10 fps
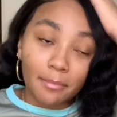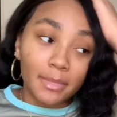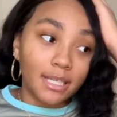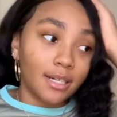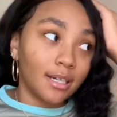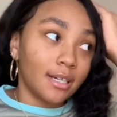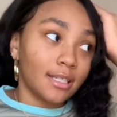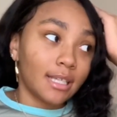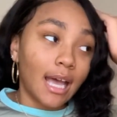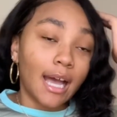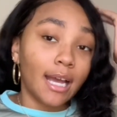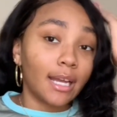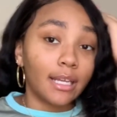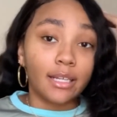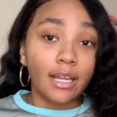because
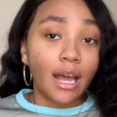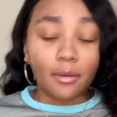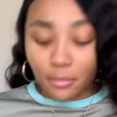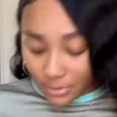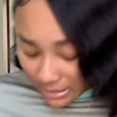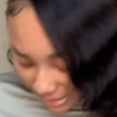I I don't really